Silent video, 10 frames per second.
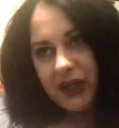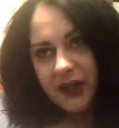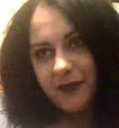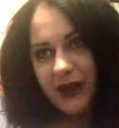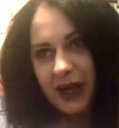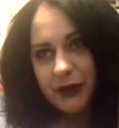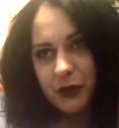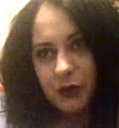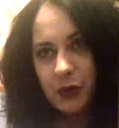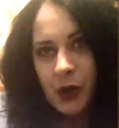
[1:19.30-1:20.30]
and
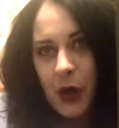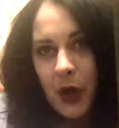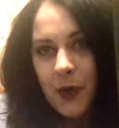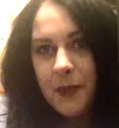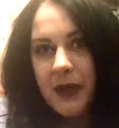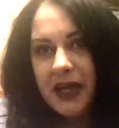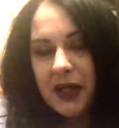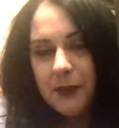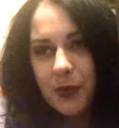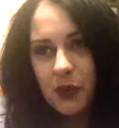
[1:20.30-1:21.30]
Nathaniel
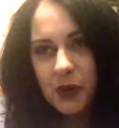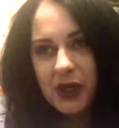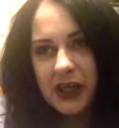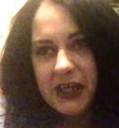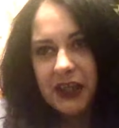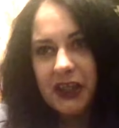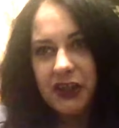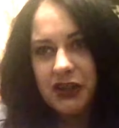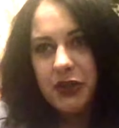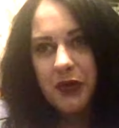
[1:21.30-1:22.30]
being born
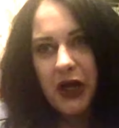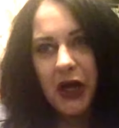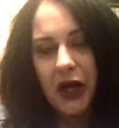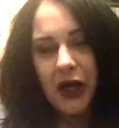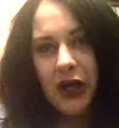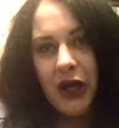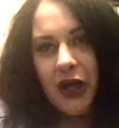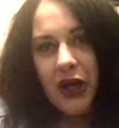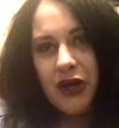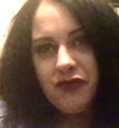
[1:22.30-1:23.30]
into a
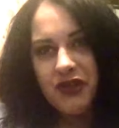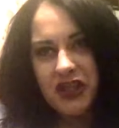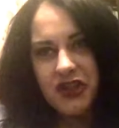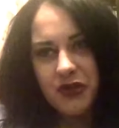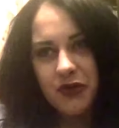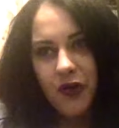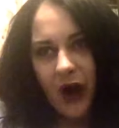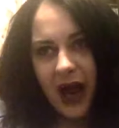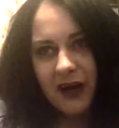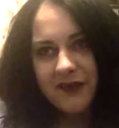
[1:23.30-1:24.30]
traditional
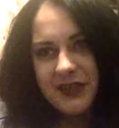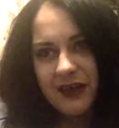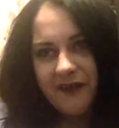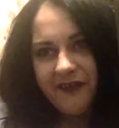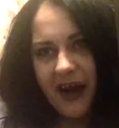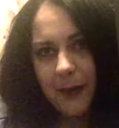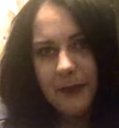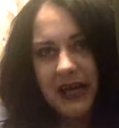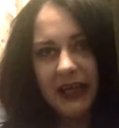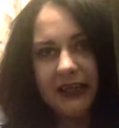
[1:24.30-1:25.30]
craft
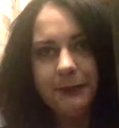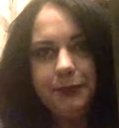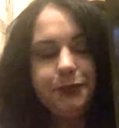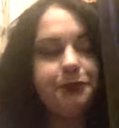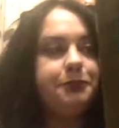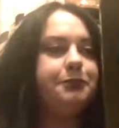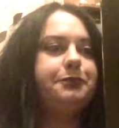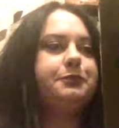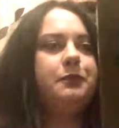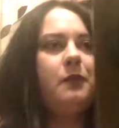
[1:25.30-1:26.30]
family.
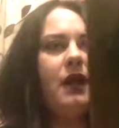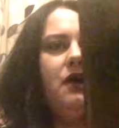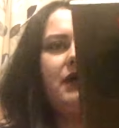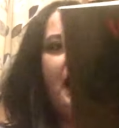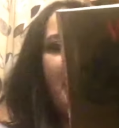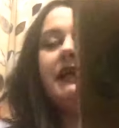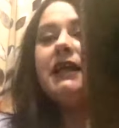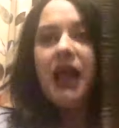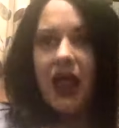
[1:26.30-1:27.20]
Okay,